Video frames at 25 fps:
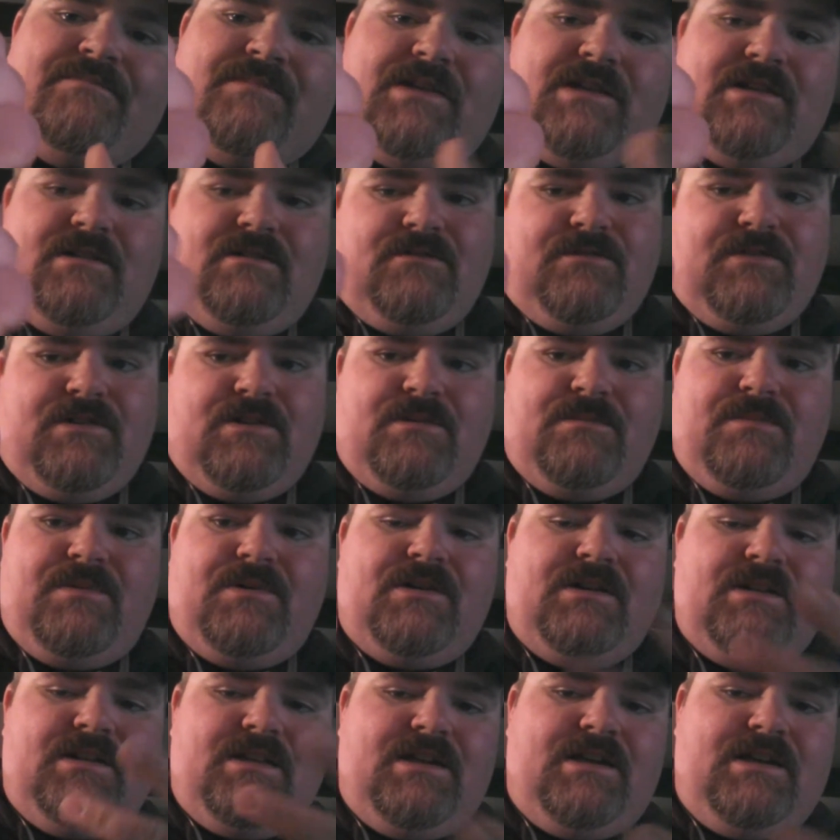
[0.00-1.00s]
If you were to
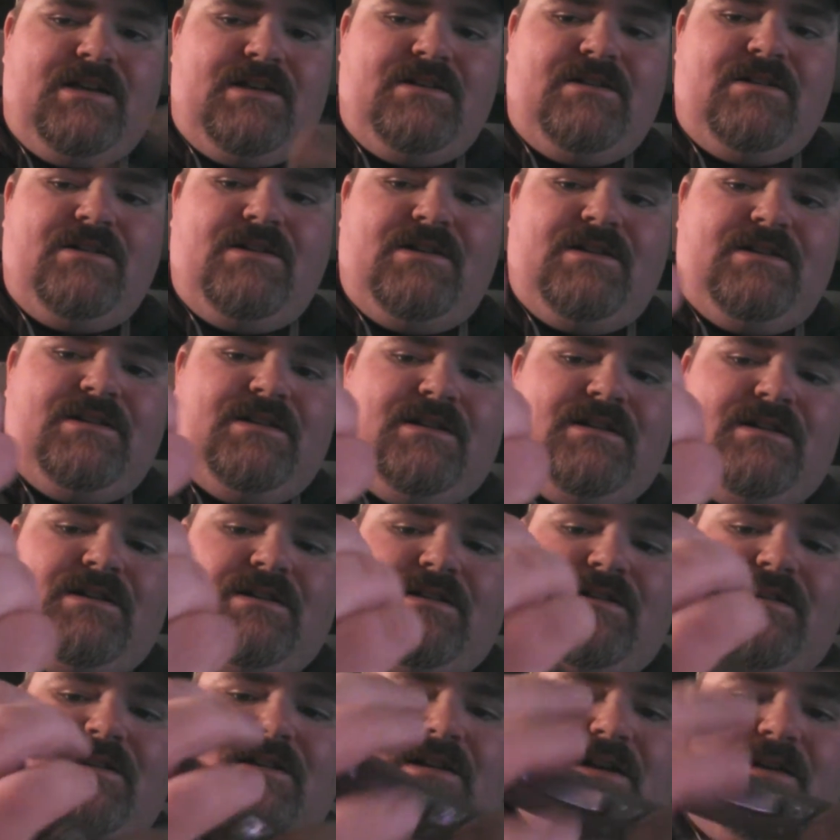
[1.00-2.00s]
put a lanyard on
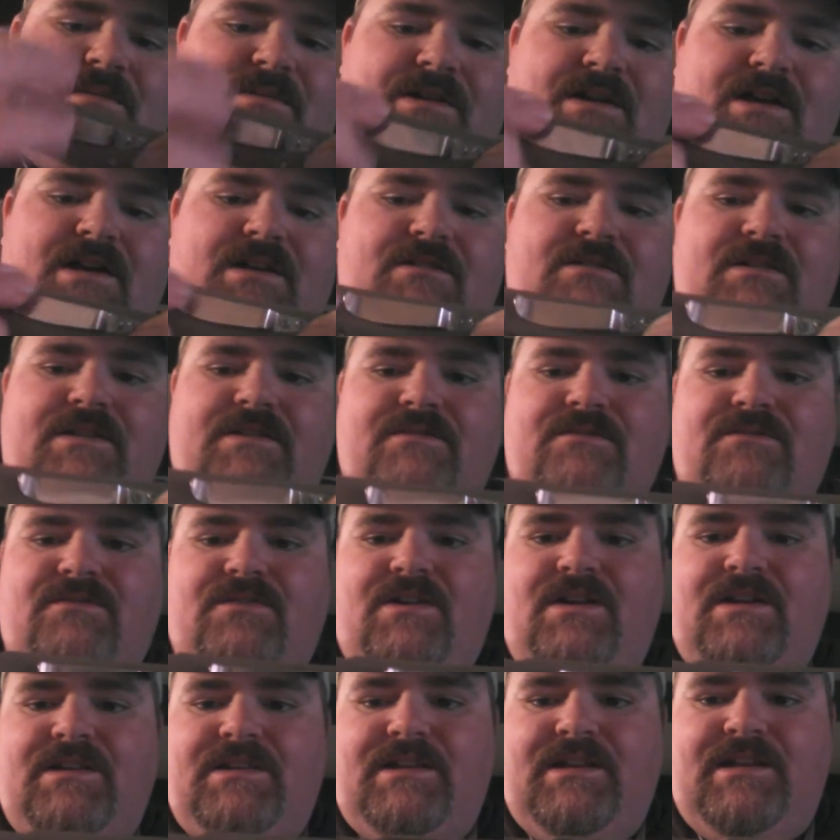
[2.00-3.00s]
there, I mean, I don't even
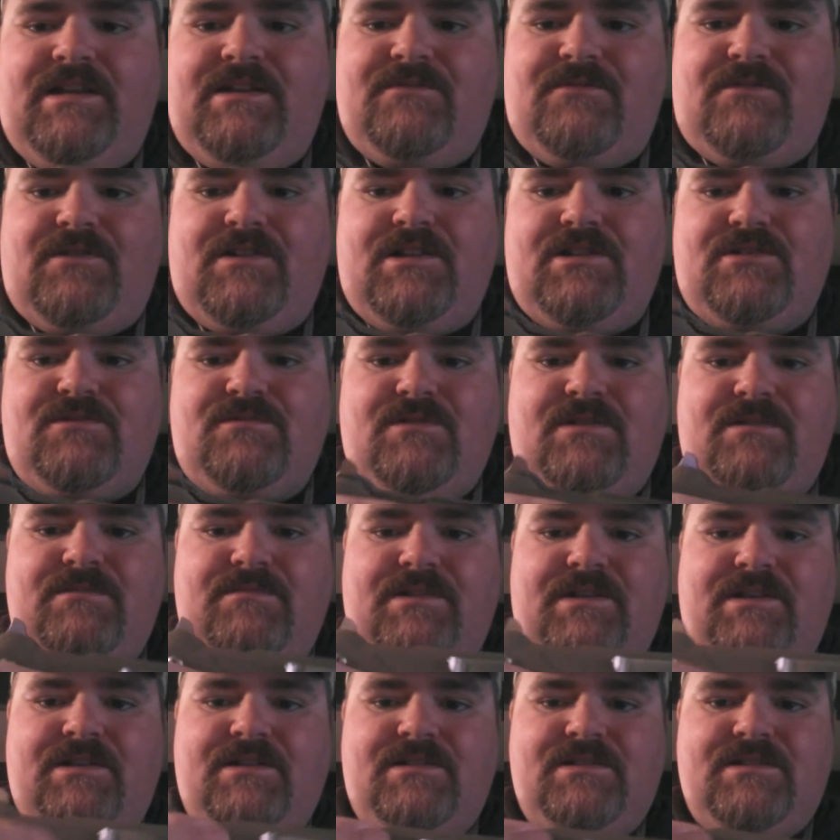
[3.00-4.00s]
find the need for this one
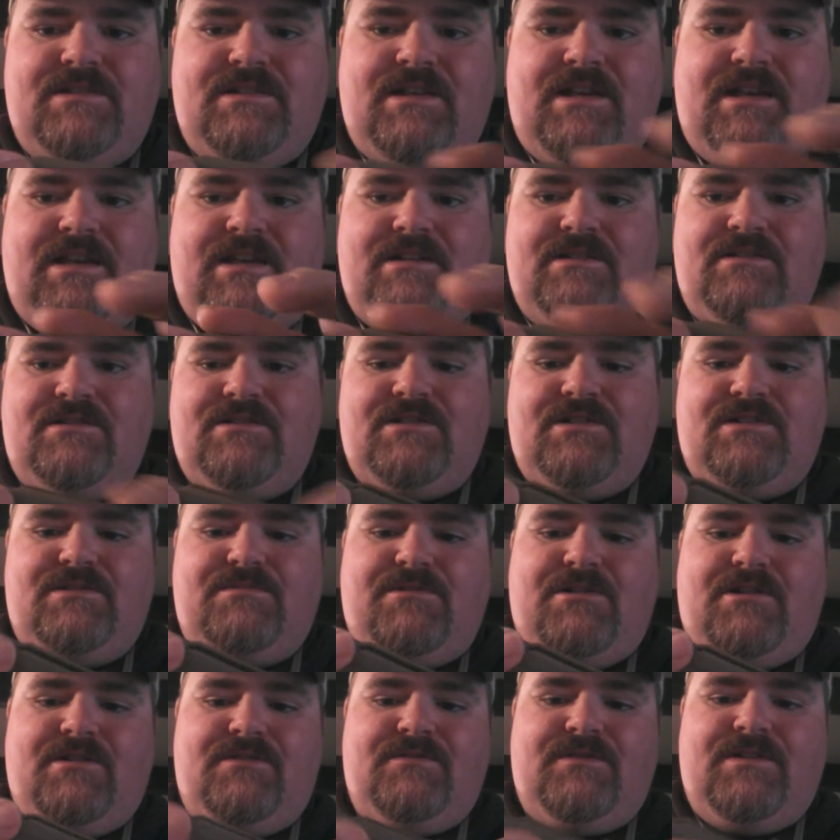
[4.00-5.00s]
because the handle's just
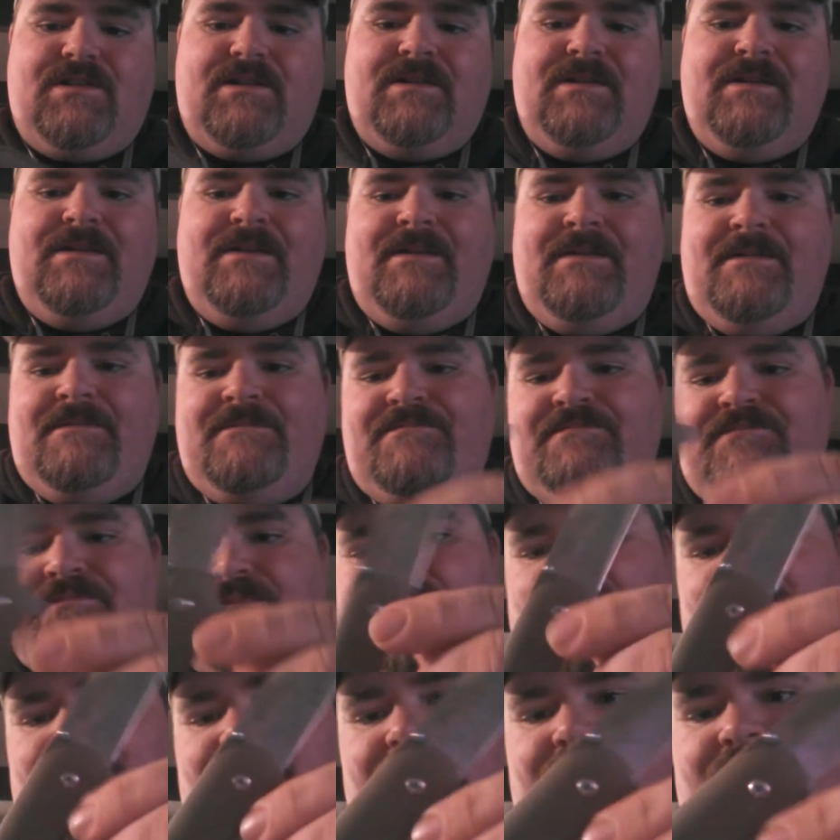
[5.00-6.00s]
perfect.
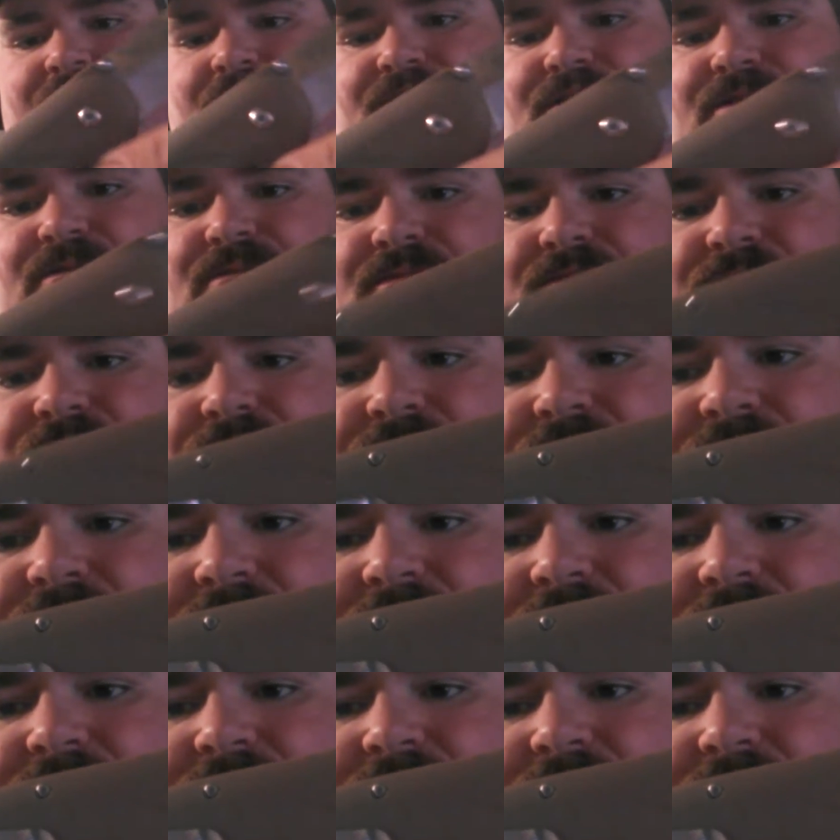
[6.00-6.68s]
We've got some